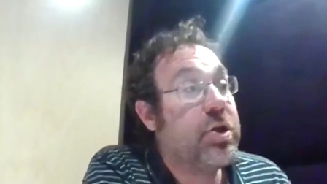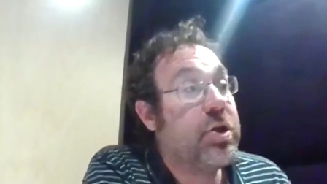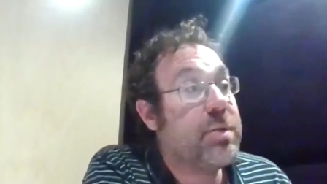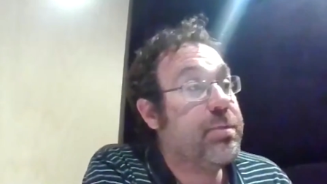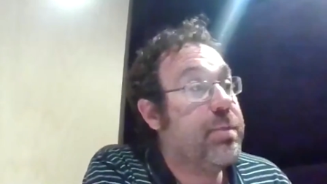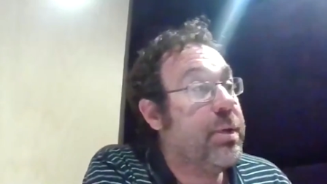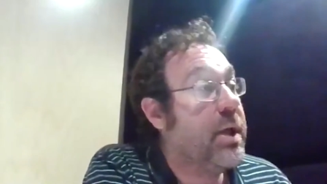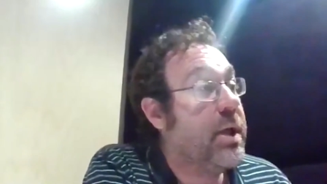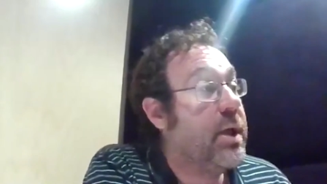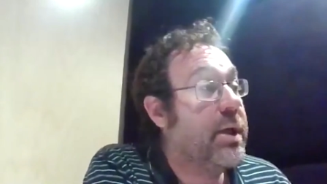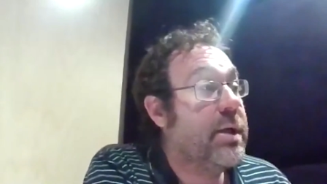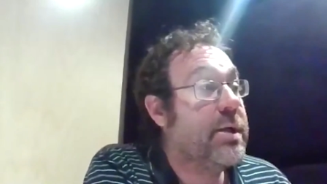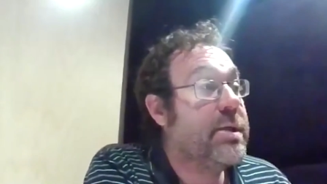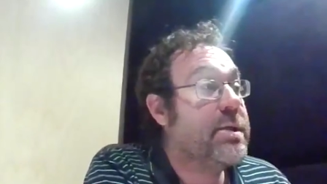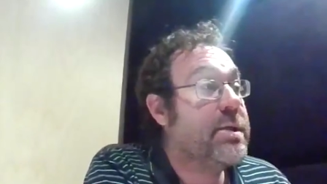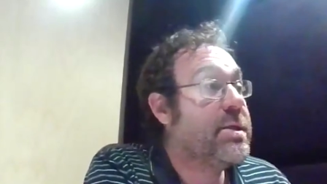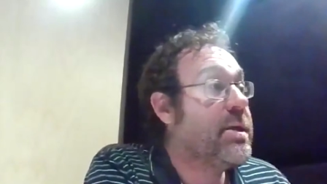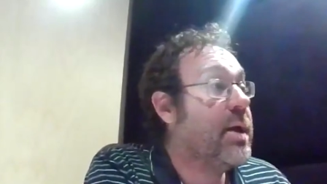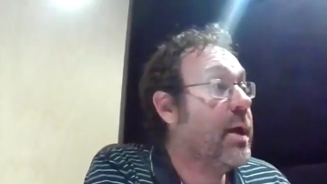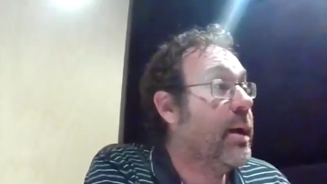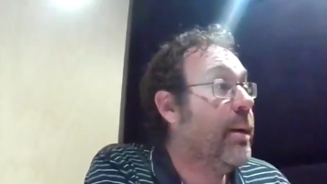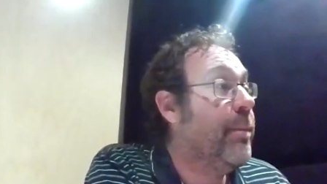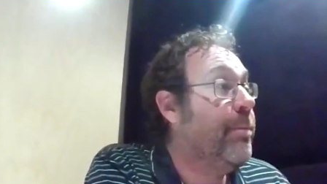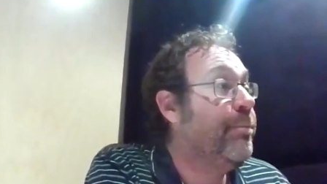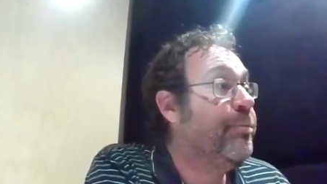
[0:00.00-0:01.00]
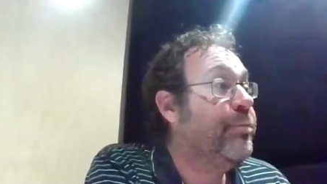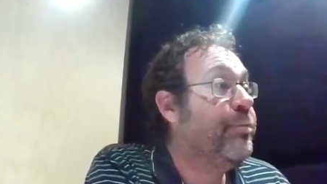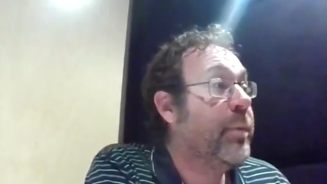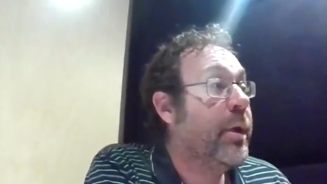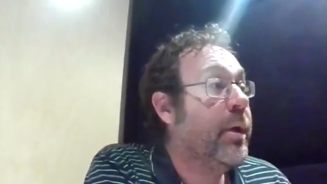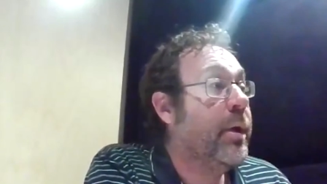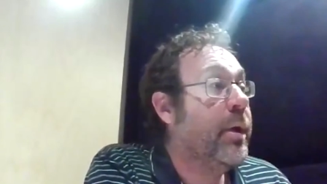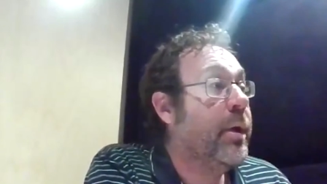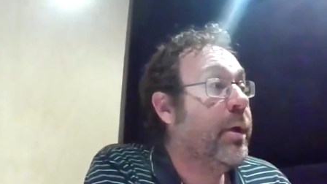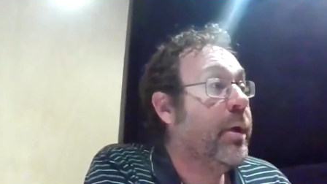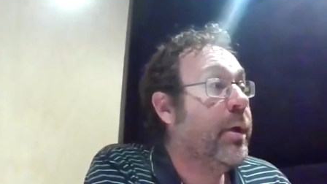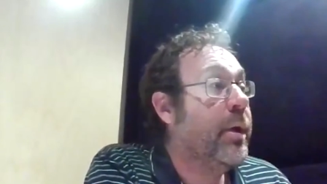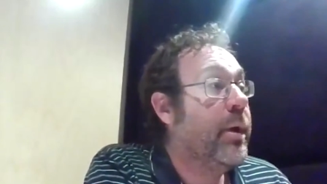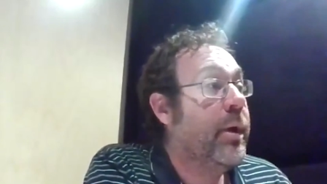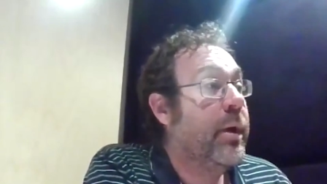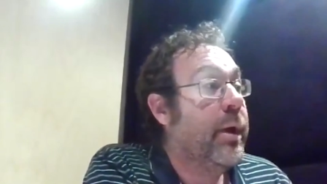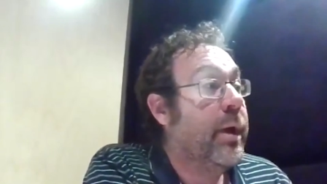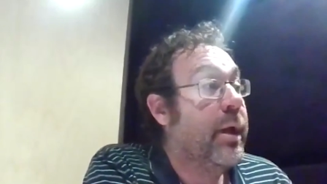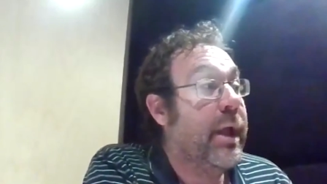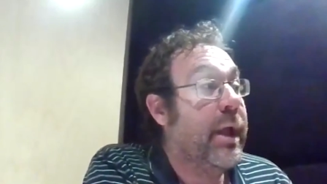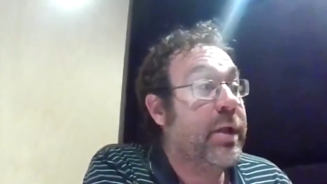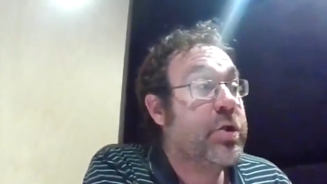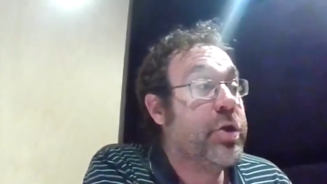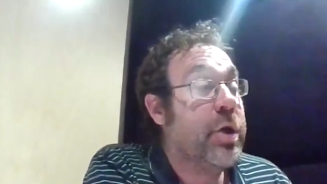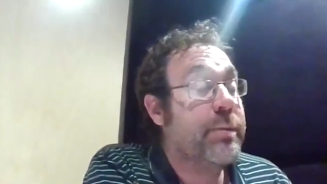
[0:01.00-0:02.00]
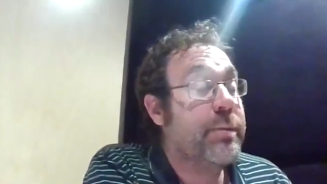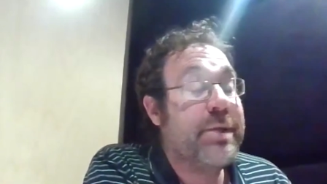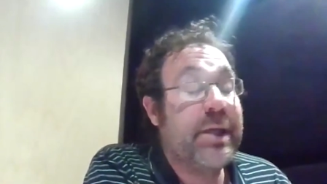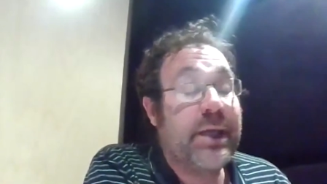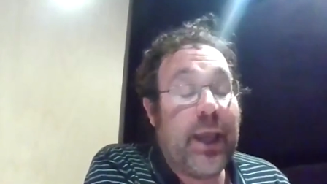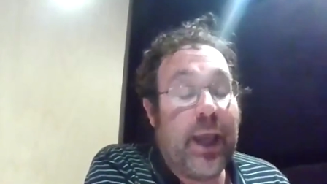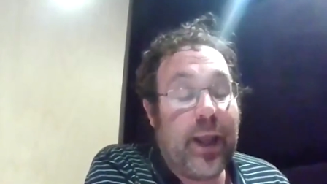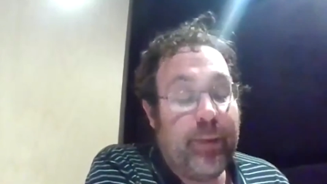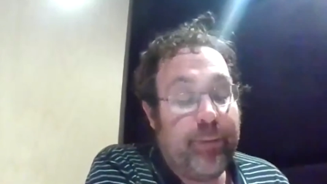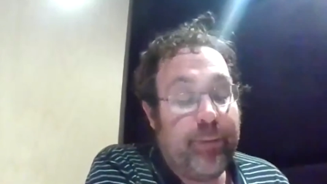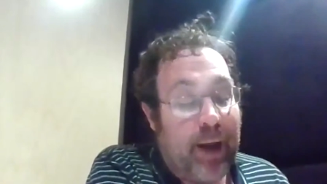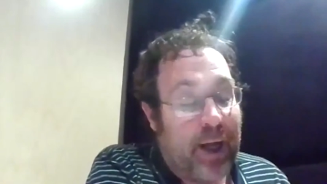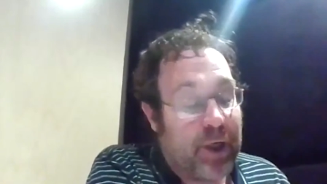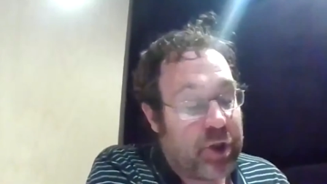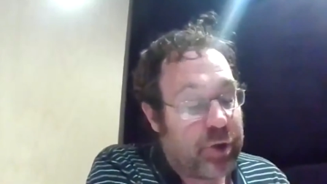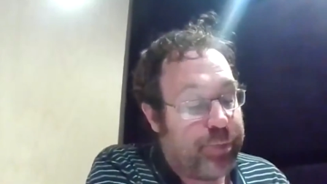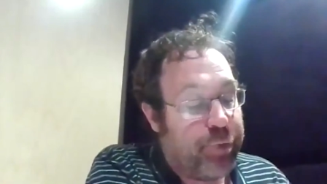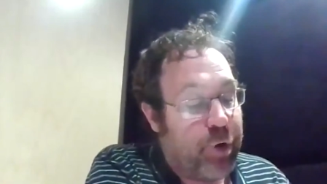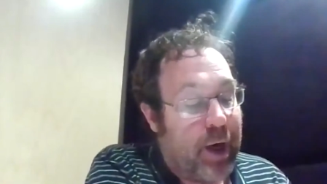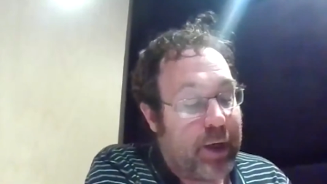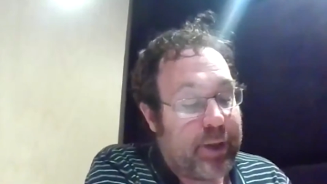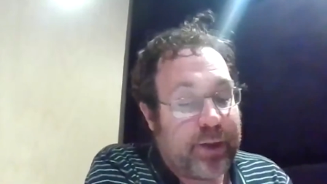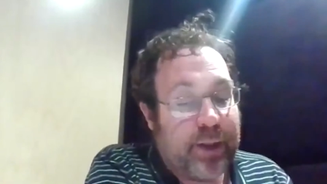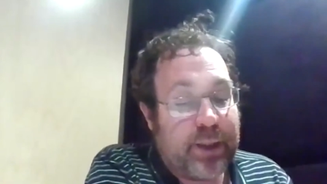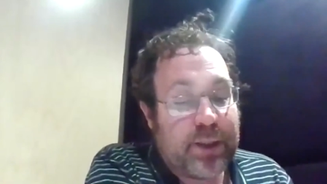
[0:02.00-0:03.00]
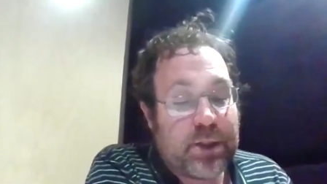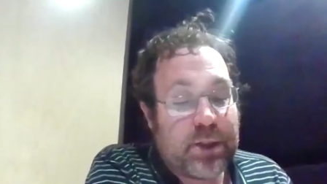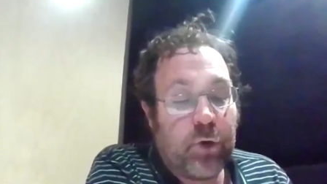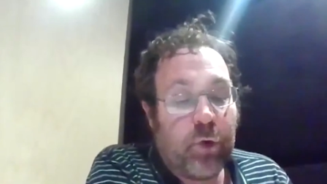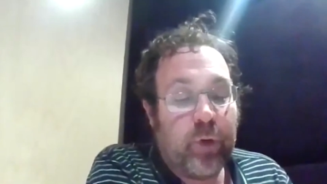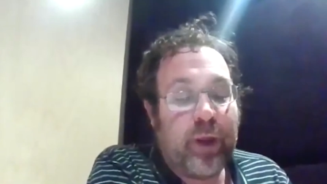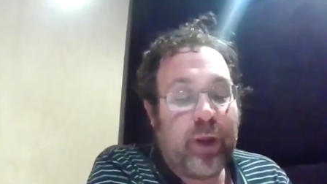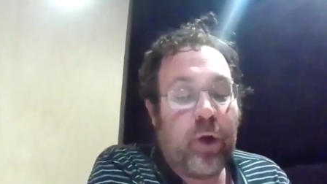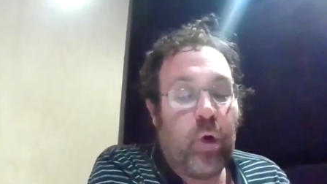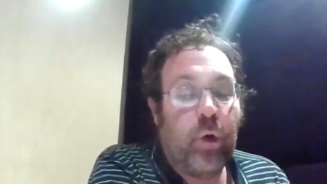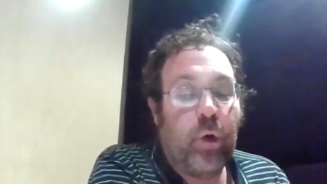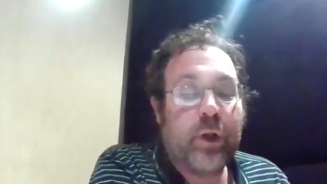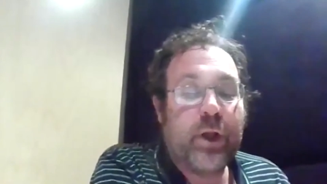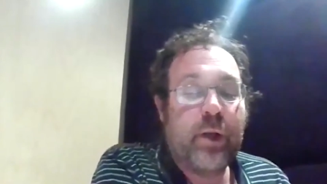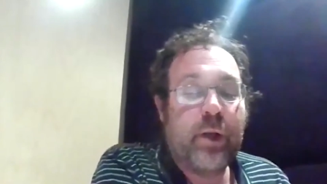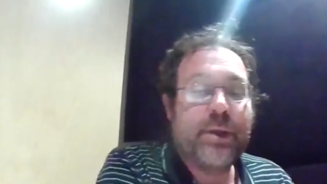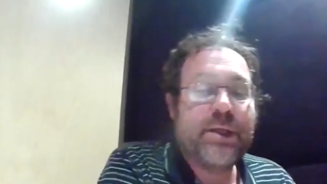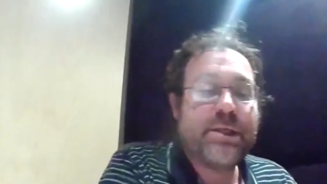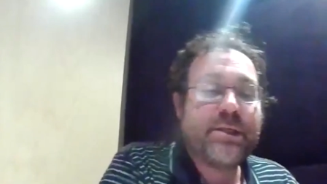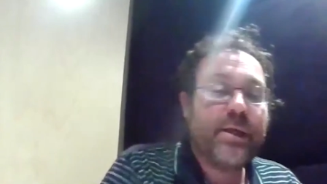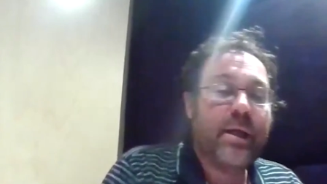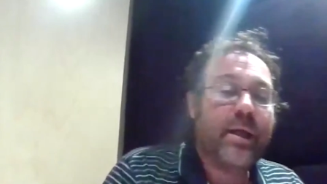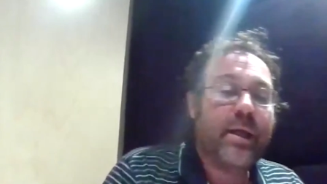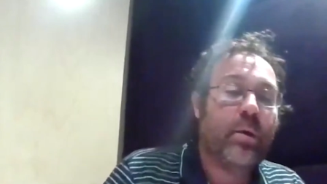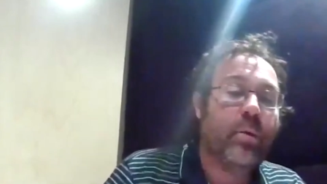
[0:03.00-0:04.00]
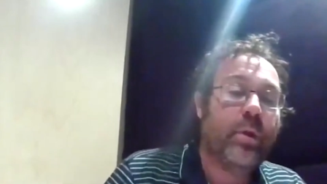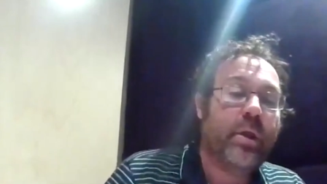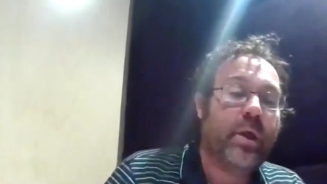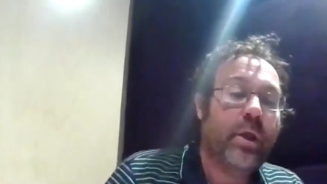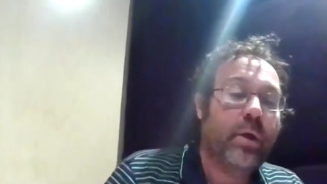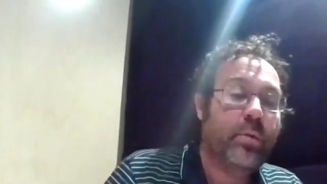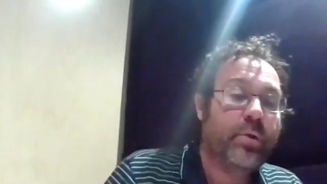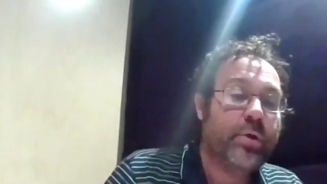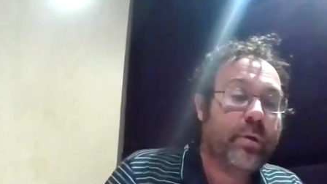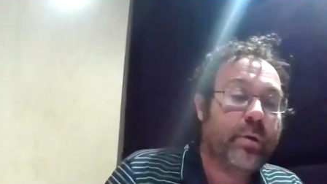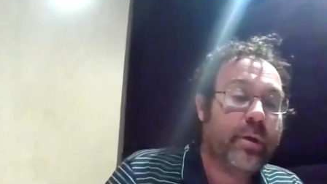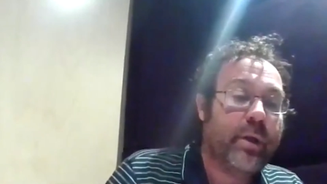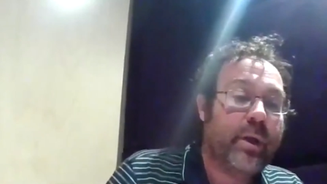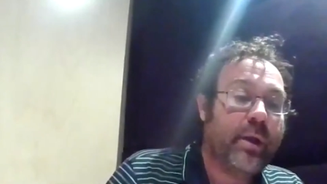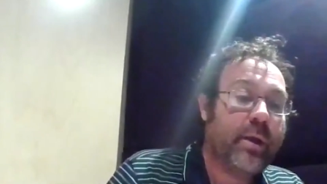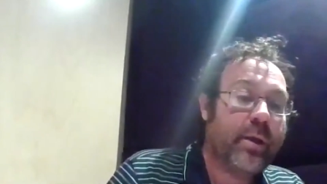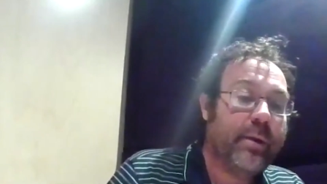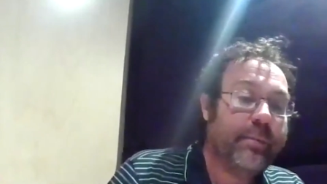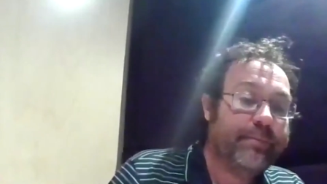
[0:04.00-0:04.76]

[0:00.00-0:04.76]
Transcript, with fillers: Just because, um, in terms of getting match practice, or are they all going to be staying with you? Do you think?